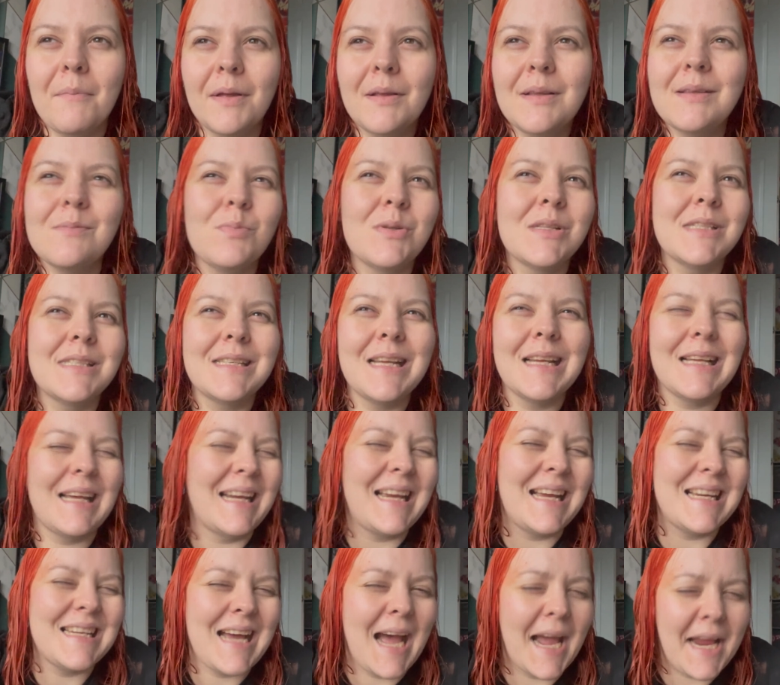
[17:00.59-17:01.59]
Was
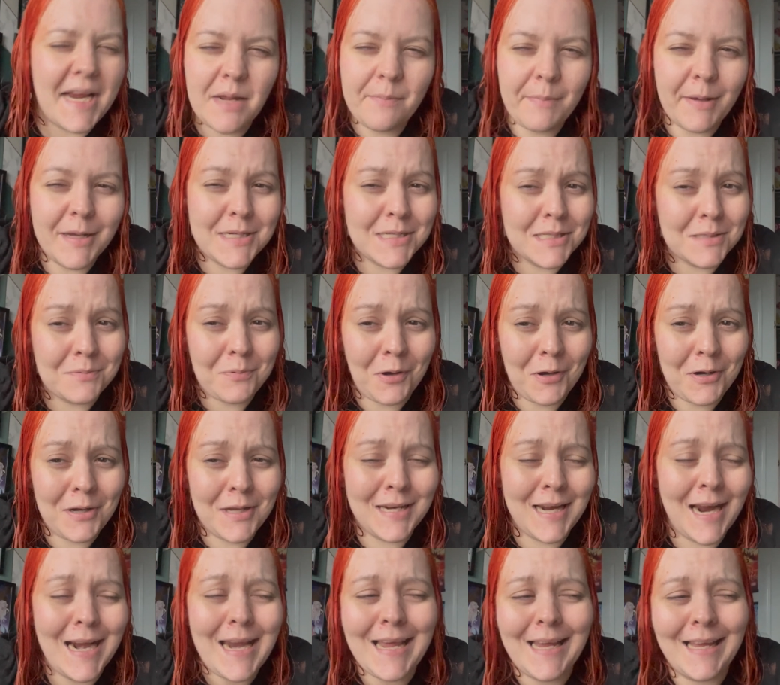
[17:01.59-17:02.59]
like a tiny bit
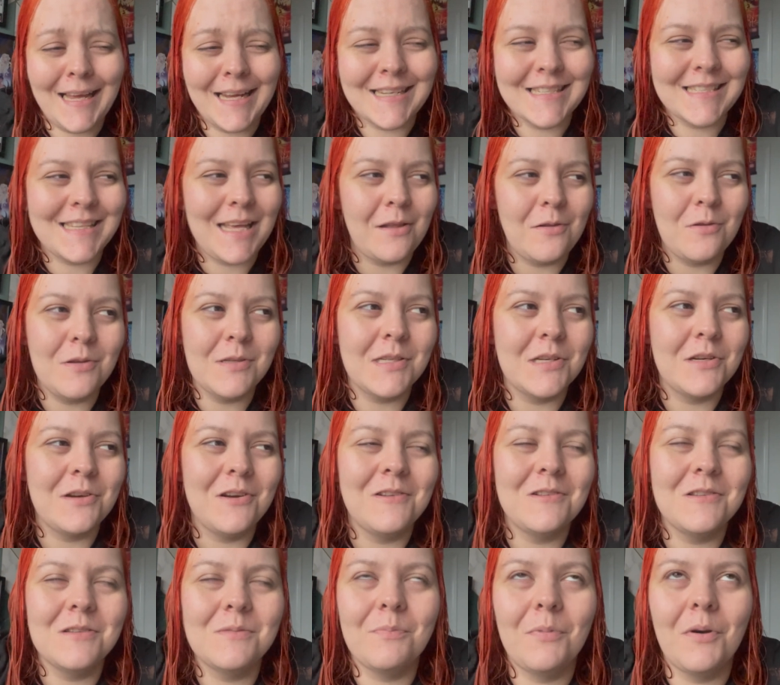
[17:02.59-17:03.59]
disappointed I didn't get to see Lucy
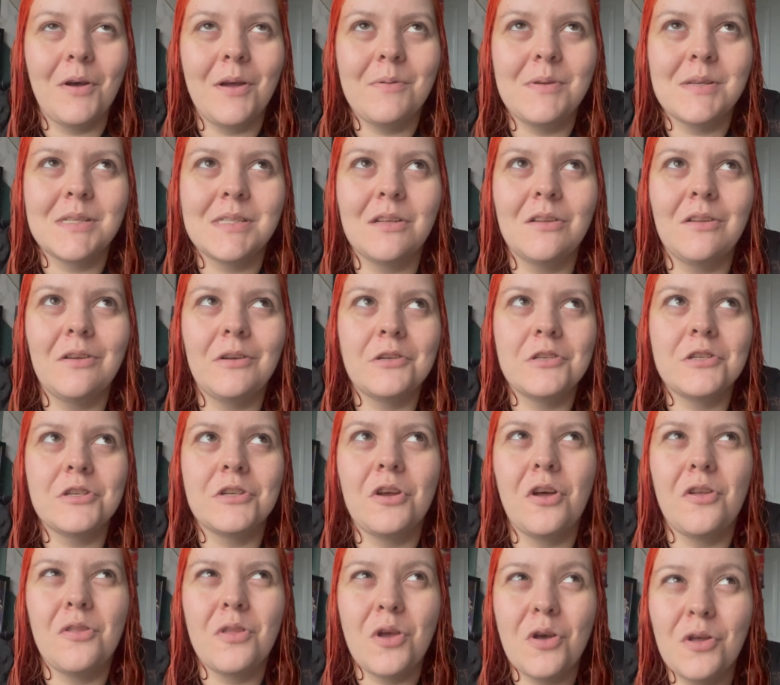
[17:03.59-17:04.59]
Jones, but it was still a good
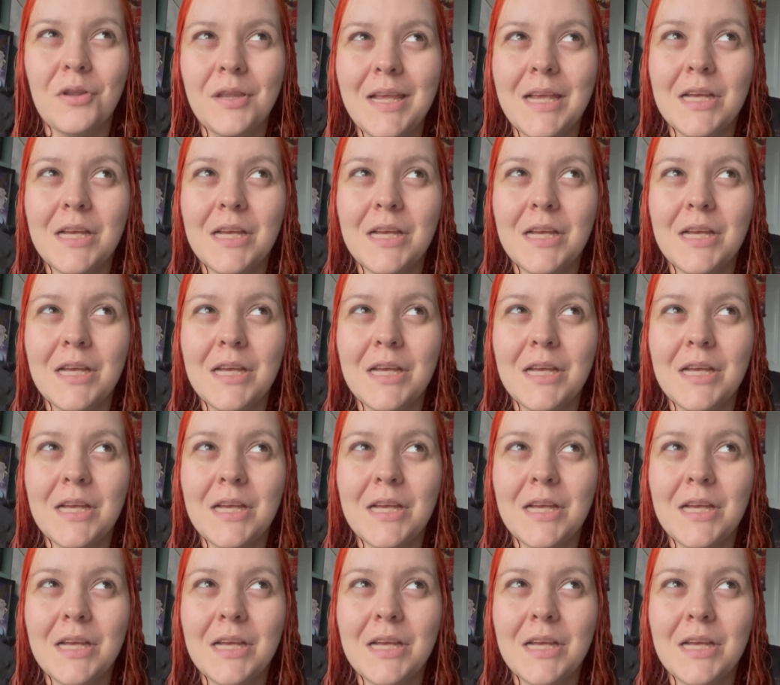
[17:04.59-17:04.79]
show. The only